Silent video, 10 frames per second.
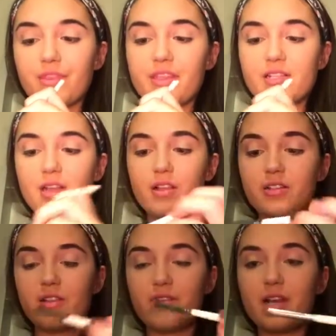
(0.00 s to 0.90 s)
And these
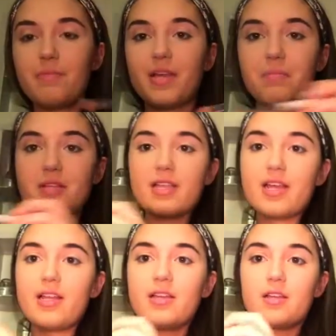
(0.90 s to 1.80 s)
colors are very
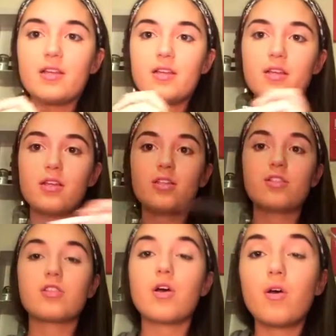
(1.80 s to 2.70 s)
pigmented,
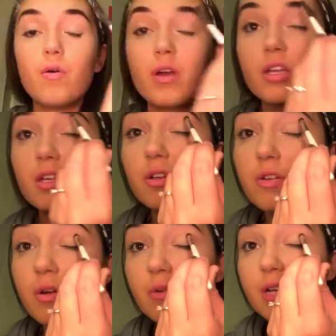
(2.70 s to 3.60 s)
so you
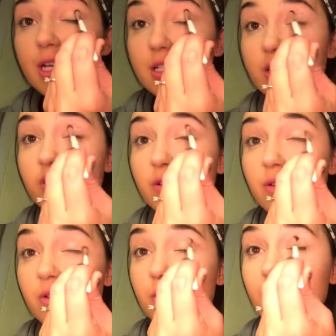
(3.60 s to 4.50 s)
don't need
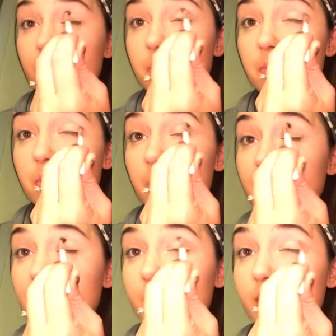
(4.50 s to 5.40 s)
to
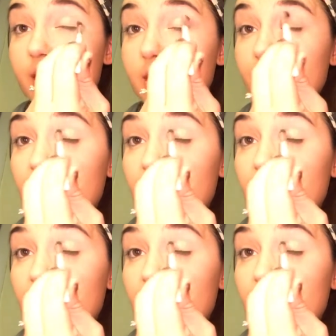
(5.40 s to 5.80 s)
get